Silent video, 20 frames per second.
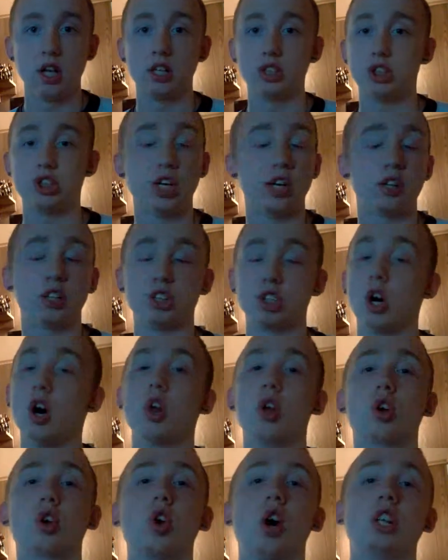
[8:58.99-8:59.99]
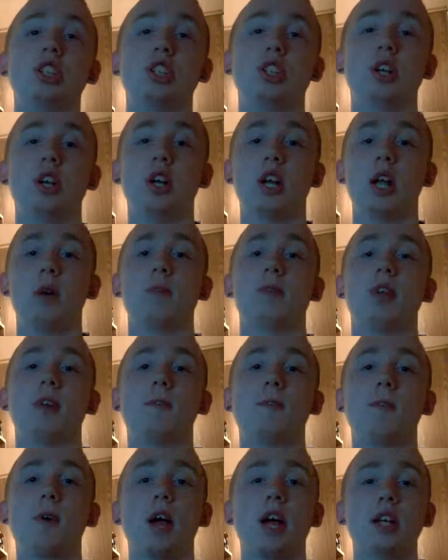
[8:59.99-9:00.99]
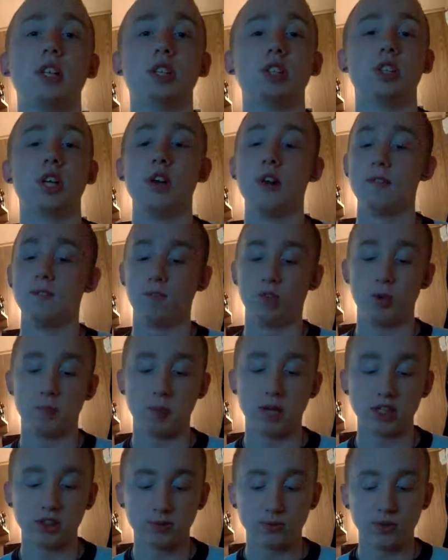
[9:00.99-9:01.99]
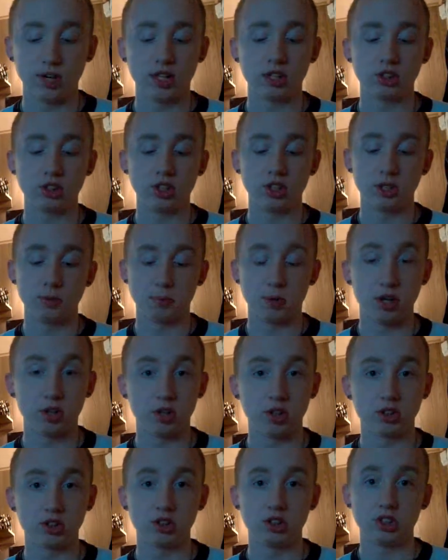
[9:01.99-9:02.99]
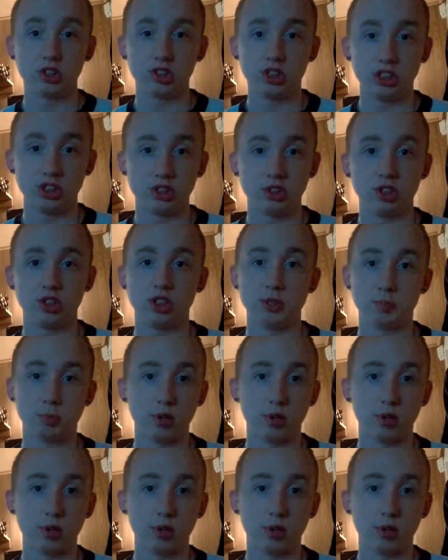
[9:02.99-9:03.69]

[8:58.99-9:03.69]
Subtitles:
Share this all across the internet with your friends, your best friends, your brothers, your sisters, your